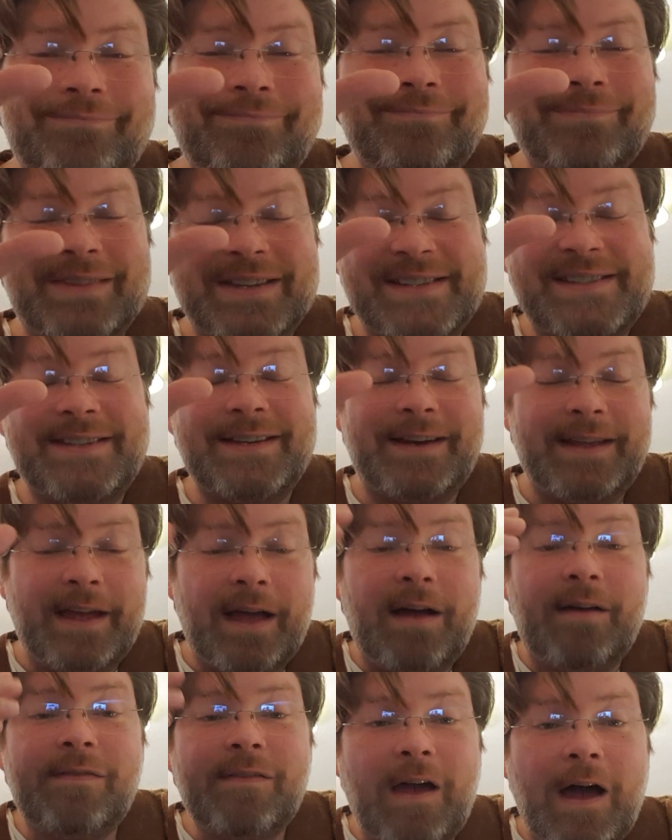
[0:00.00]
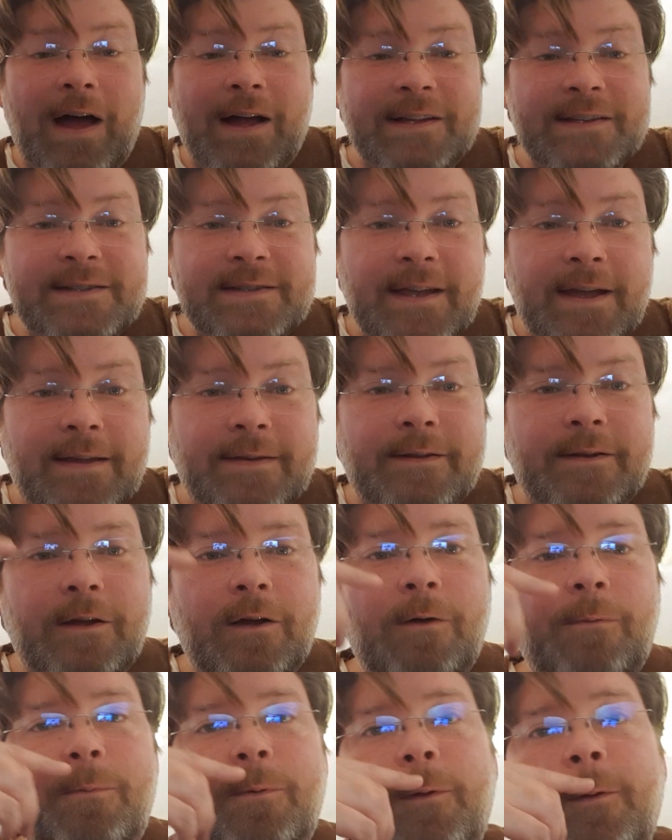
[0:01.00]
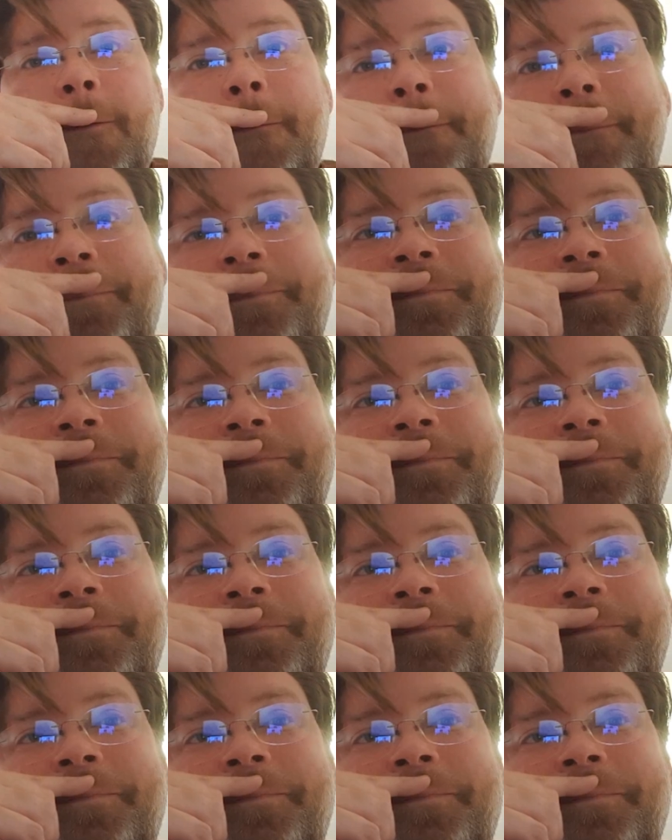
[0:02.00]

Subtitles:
the city of Constantinople,